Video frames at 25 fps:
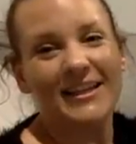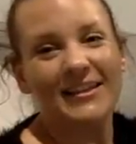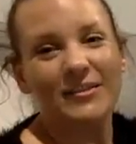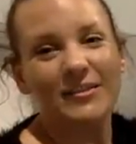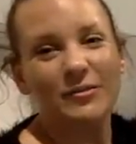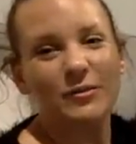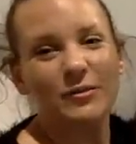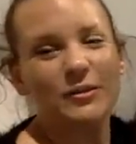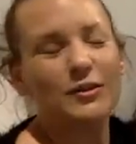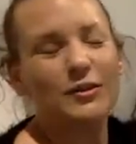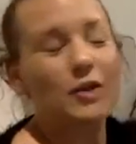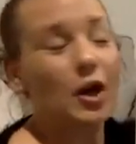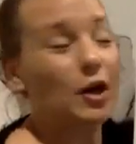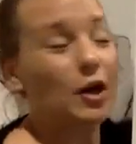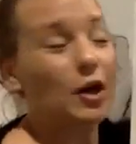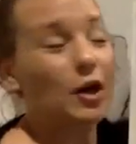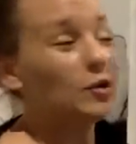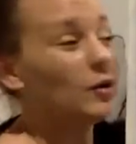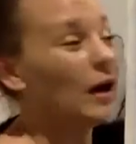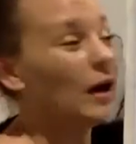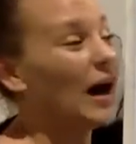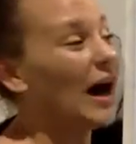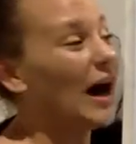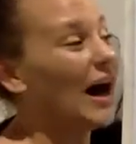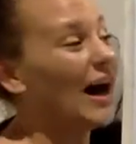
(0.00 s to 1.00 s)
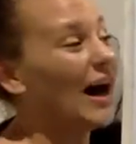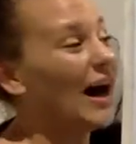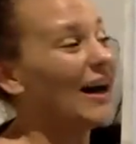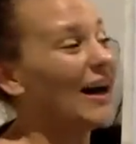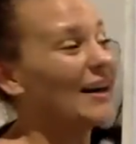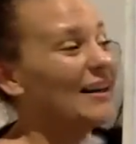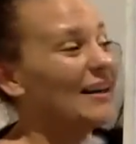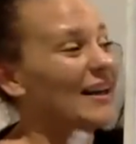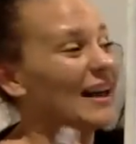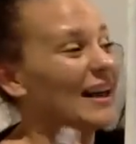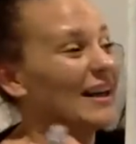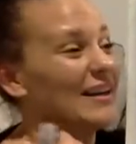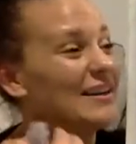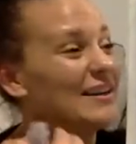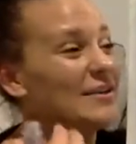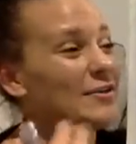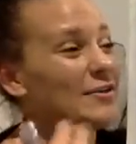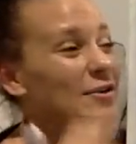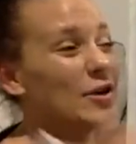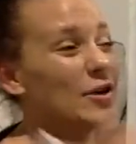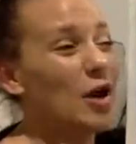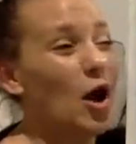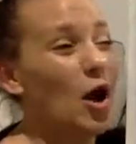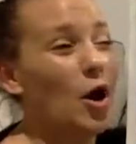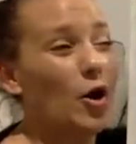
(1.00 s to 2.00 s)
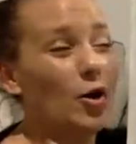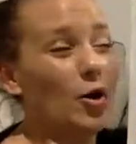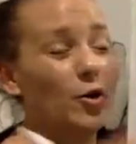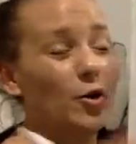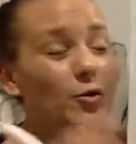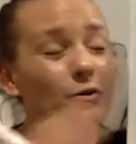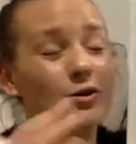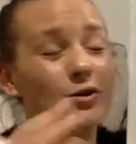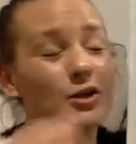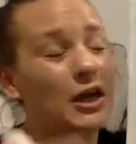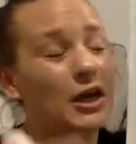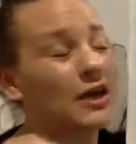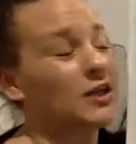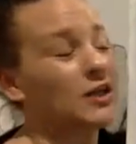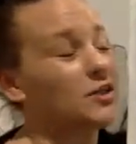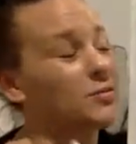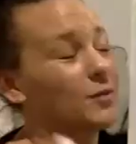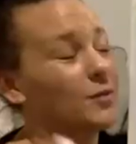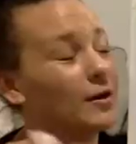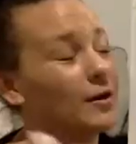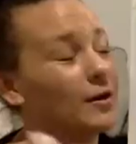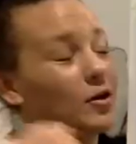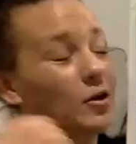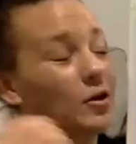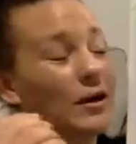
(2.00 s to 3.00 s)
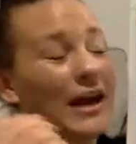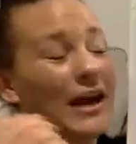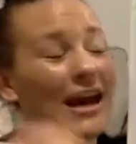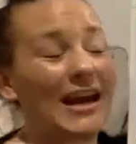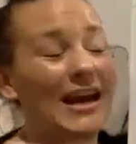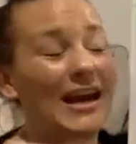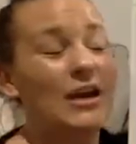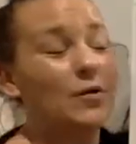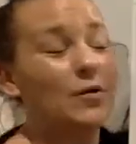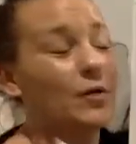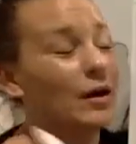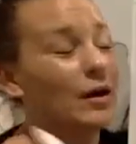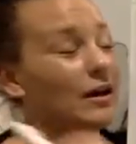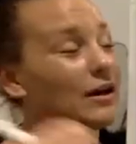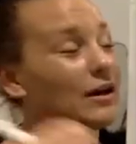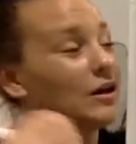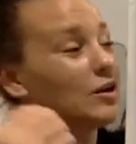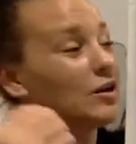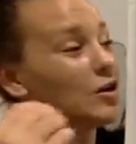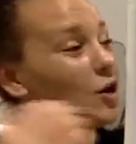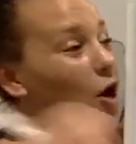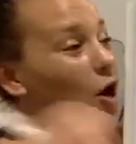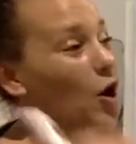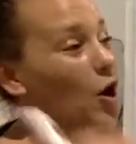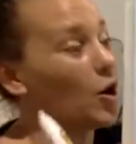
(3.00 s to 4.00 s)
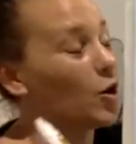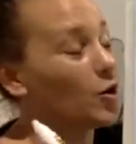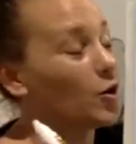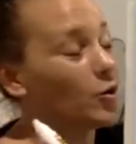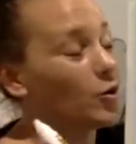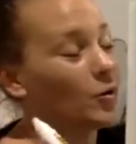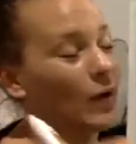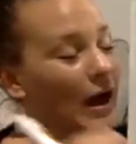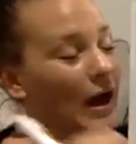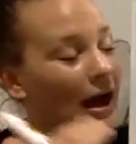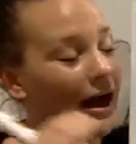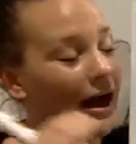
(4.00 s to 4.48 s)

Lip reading: with total heart and no judgment on anyone, and no,